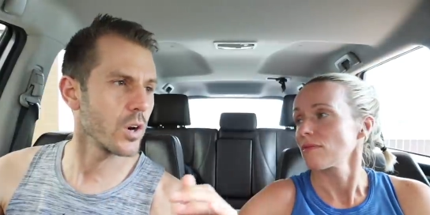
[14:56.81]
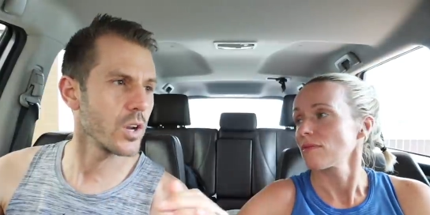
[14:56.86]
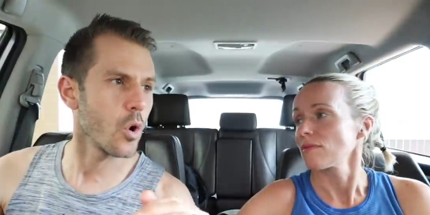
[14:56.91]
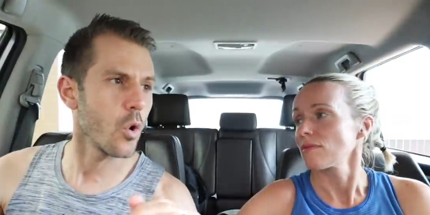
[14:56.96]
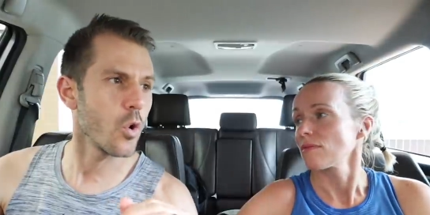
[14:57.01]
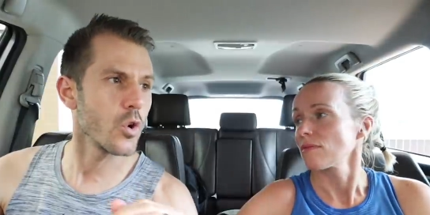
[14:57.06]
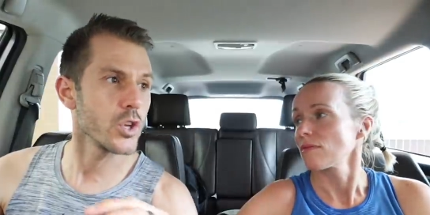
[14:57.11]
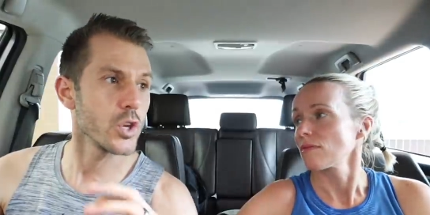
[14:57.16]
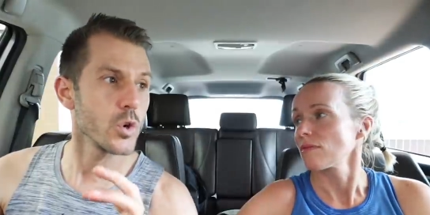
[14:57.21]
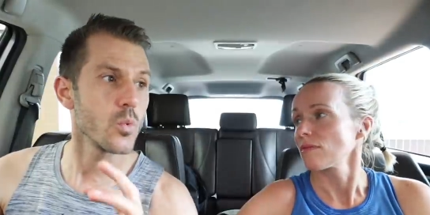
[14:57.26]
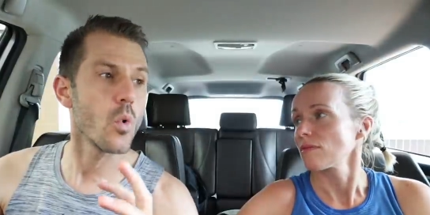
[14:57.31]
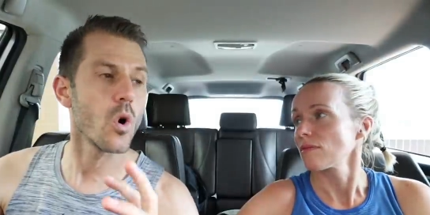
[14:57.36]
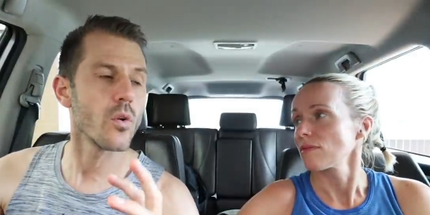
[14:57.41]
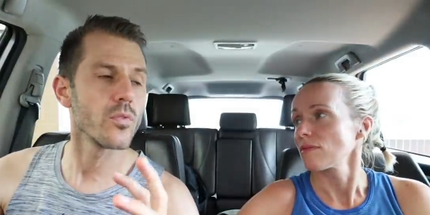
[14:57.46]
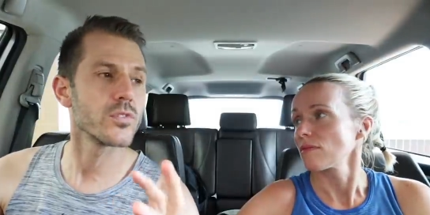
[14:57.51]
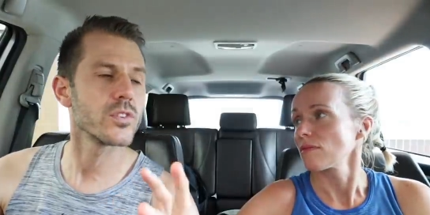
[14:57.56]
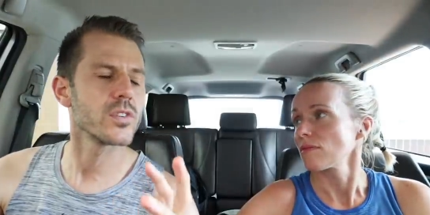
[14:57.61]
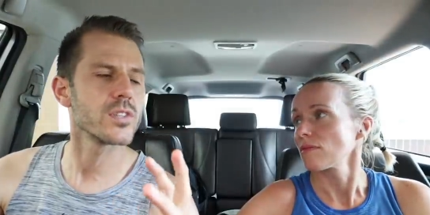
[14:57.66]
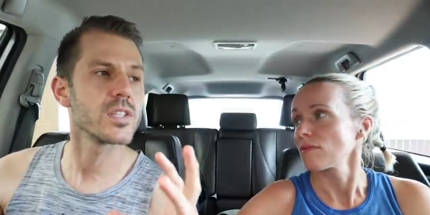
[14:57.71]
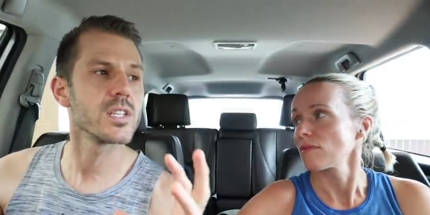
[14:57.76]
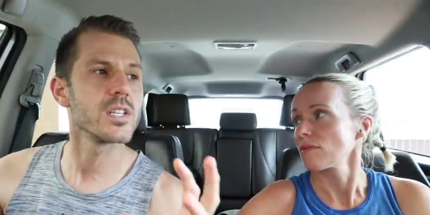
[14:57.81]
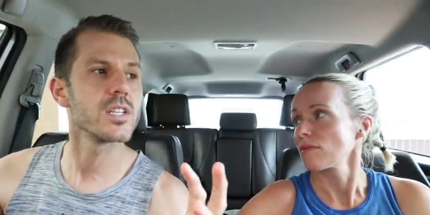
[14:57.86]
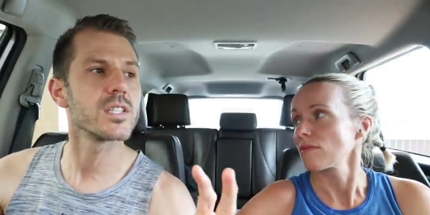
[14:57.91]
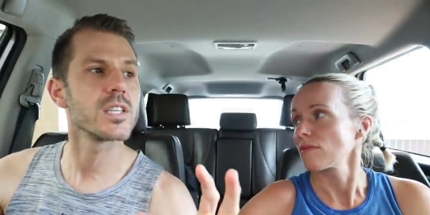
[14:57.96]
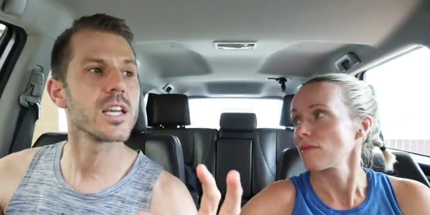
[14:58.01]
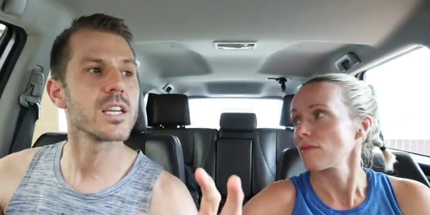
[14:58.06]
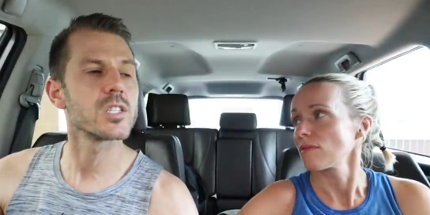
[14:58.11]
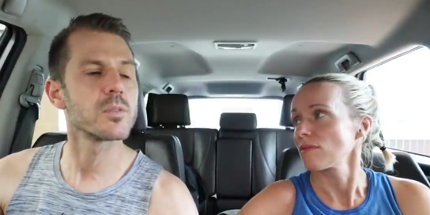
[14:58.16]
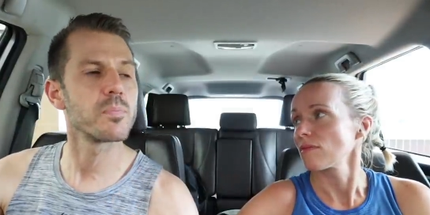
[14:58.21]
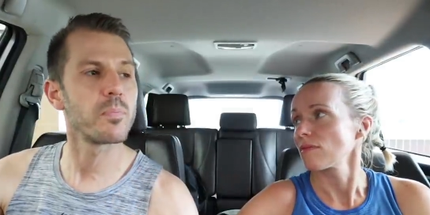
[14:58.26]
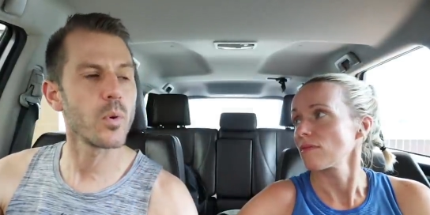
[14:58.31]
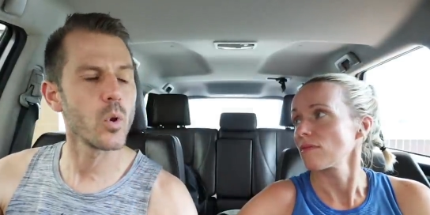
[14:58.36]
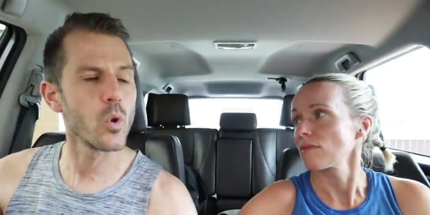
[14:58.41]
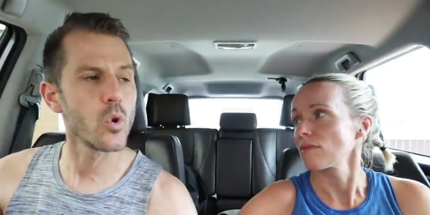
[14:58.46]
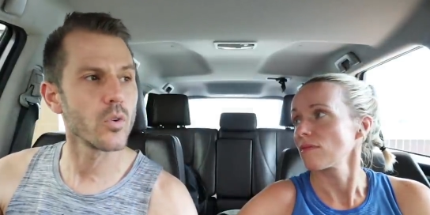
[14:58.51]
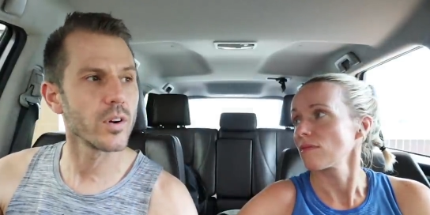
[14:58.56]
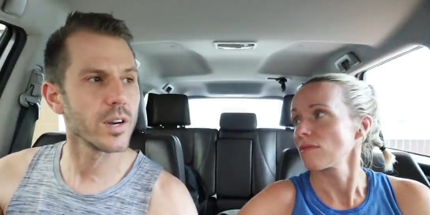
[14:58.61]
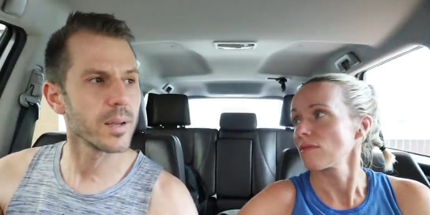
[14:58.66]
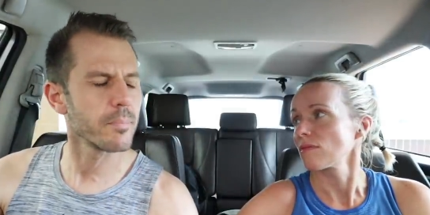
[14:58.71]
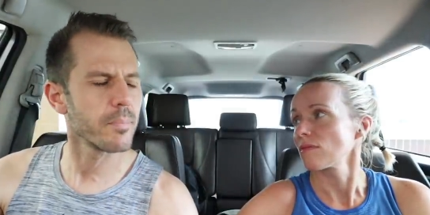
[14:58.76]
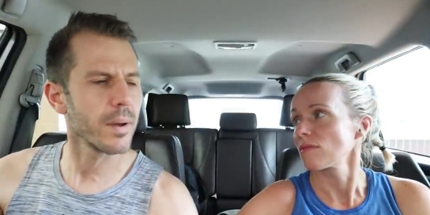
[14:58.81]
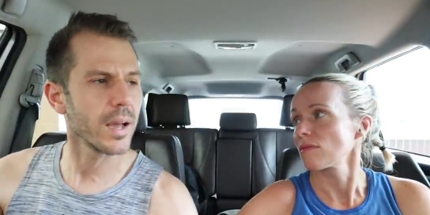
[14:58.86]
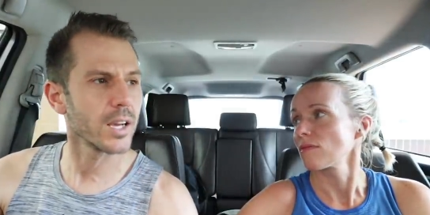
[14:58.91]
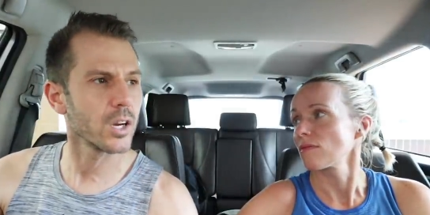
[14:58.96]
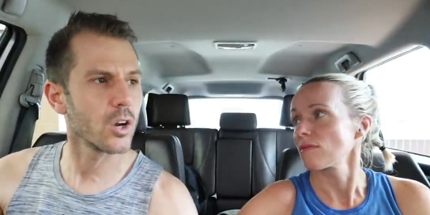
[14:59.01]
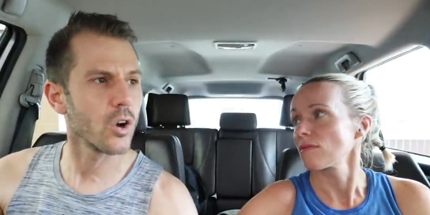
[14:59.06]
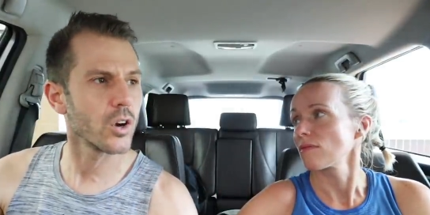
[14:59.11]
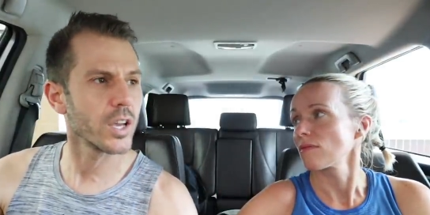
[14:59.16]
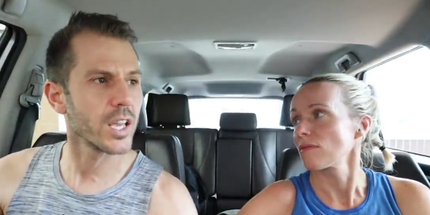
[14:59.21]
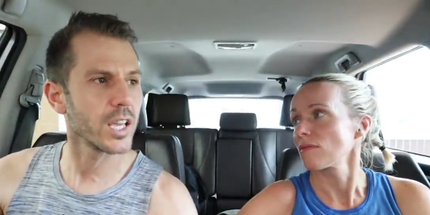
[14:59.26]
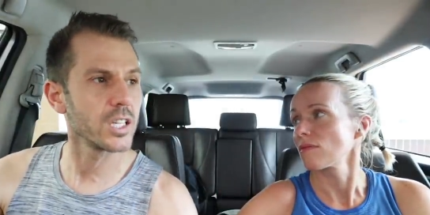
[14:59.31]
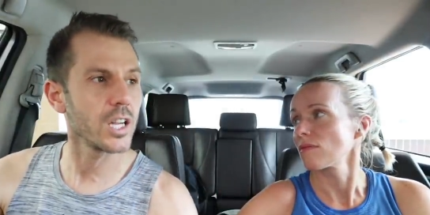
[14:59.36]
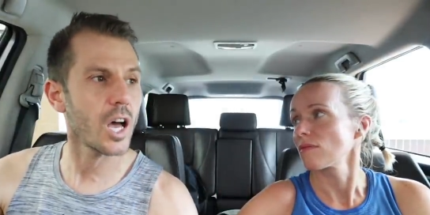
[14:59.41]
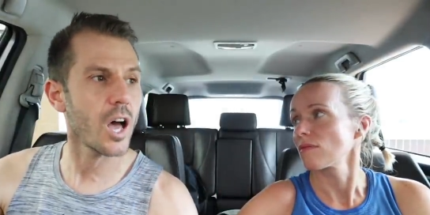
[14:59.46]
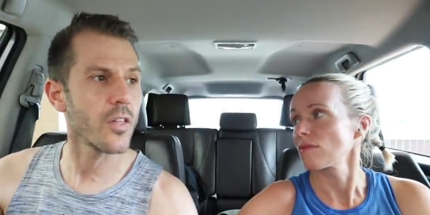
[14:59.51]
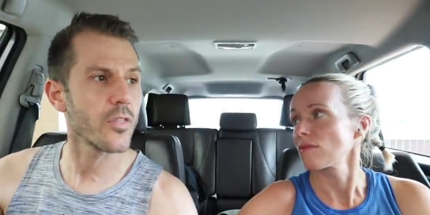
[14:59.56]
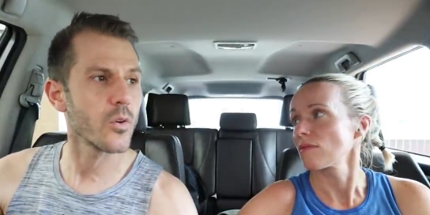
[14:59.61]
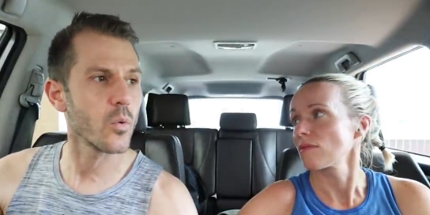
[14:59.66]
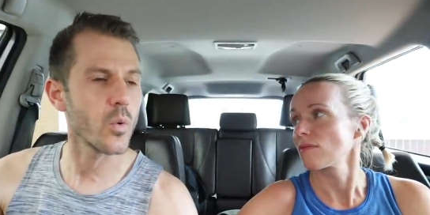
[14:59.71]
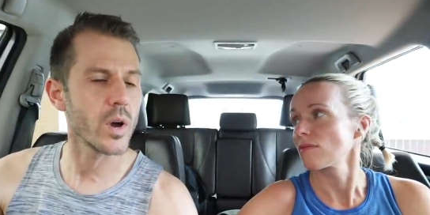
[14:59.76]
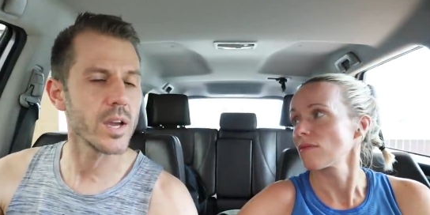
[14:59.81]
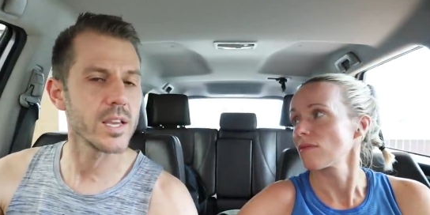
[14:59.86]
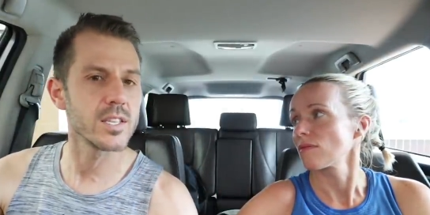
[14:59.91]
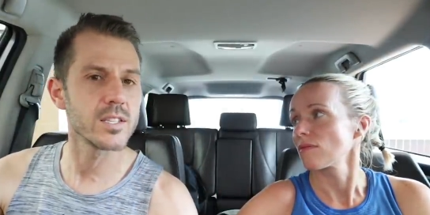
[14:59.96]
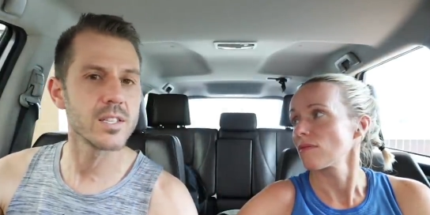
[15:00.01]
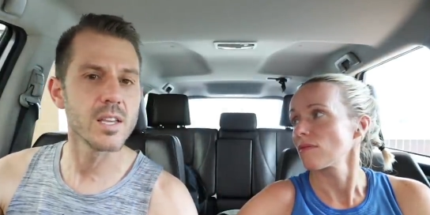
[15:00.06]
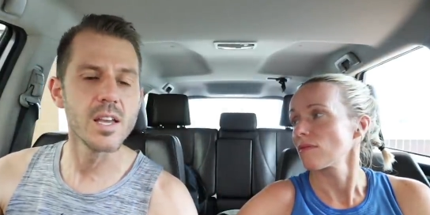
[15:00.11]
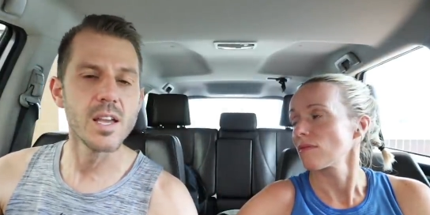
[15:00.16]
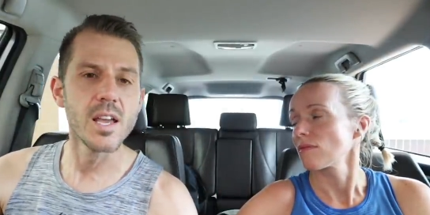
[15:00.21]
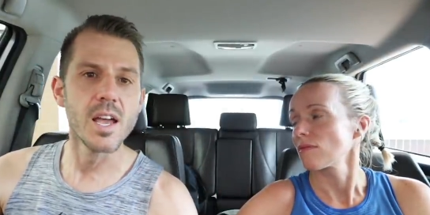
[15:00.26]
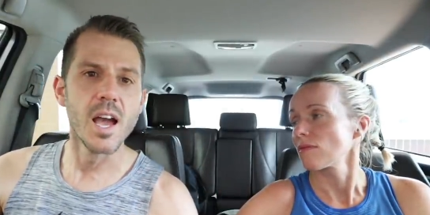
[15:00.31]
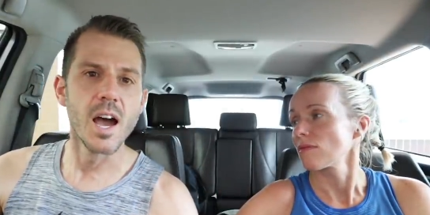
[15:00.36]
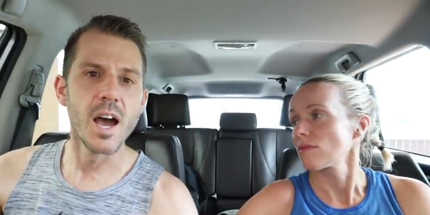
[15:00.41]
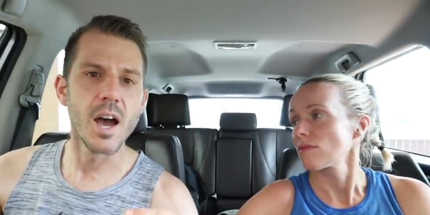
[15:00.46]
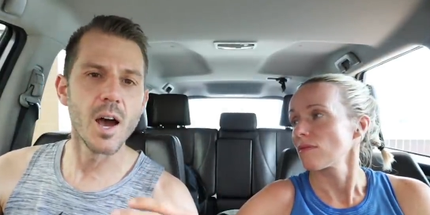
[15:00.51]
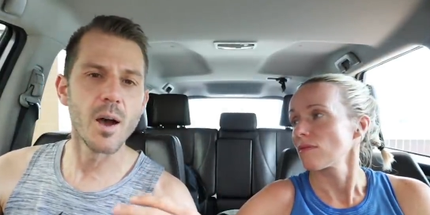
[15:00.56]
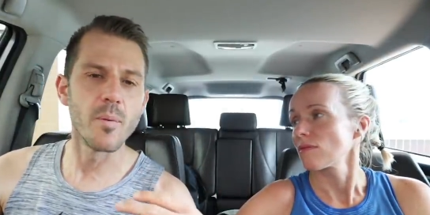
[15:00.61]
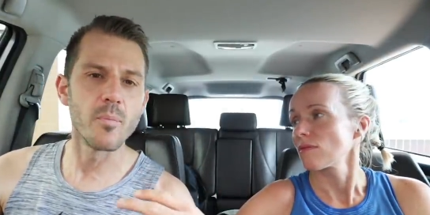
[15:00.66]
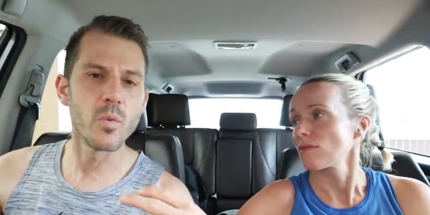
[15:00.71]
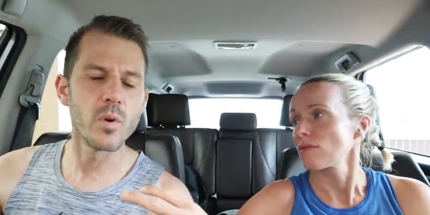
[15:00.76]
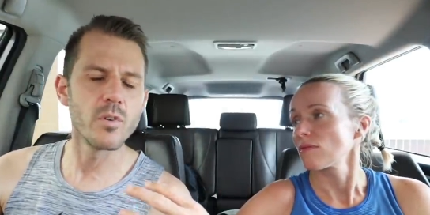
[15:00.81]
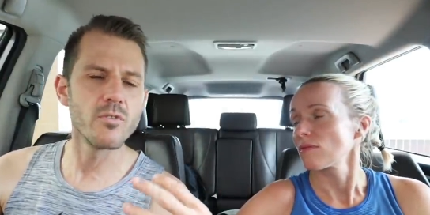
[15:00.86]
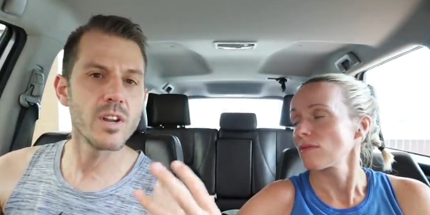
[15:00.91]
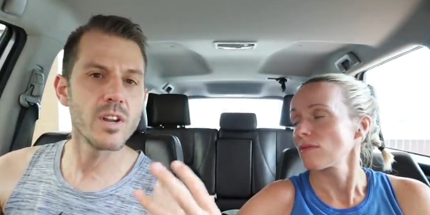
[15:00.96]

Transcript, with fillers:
Speaker 1: or you want to see us exploring Bangkok in other ways? We're